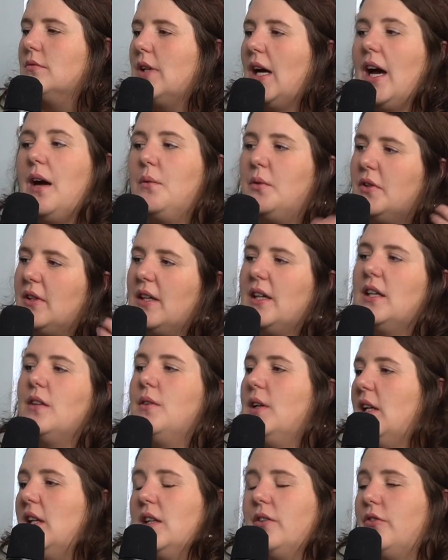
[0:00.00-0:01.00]
I would
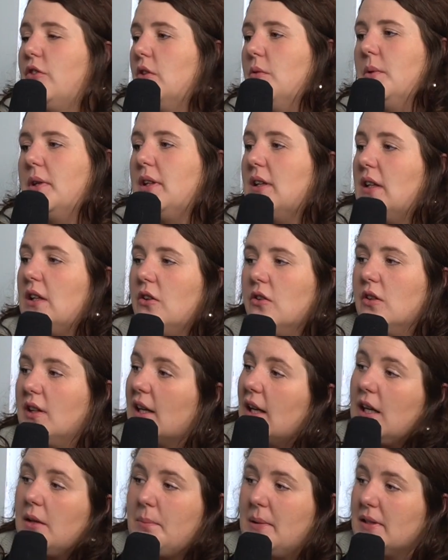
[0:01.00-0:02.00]
anyway, and if you wouldn't, you're the
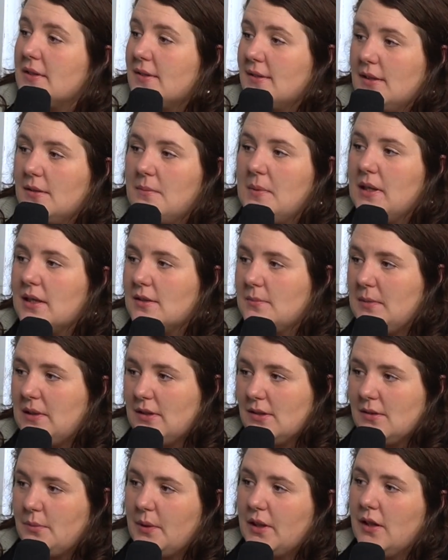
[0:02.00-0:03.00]
kind of person that makes me
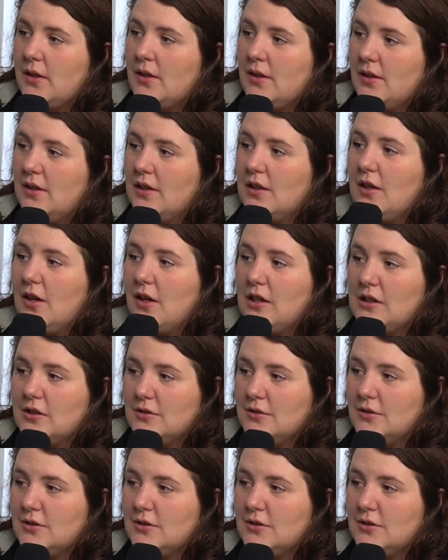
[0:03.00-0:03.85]
swear in the car.